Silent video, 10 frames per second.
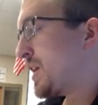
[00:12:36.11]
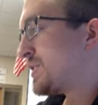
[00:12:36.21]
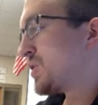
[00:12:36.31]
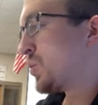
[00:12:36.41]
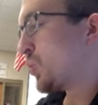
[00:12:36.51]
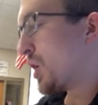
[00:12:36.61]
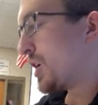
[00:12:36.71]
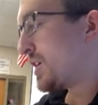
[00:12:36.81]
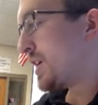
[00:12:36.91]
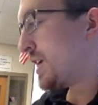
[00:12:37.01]
So
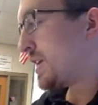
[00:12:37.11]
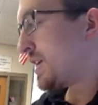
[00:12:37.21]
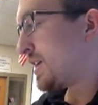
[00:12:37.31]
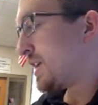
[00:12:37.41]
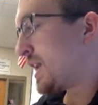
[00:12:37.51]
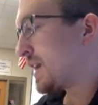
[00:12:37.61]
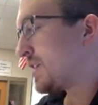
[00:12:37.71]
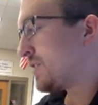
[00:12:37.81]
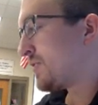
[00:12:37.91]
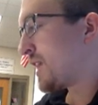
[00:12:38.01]
1,
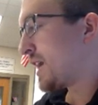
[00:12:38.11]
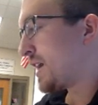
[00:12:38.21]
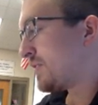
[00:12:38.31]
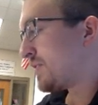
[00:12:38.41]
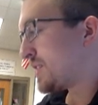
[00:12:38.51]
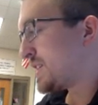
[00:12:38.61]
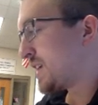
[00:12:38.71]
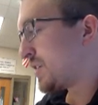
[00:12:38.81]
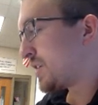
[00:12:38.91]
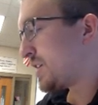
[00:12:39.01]
-5
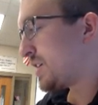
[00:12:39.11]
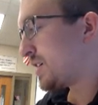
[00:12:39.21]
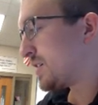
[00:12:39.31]
down here.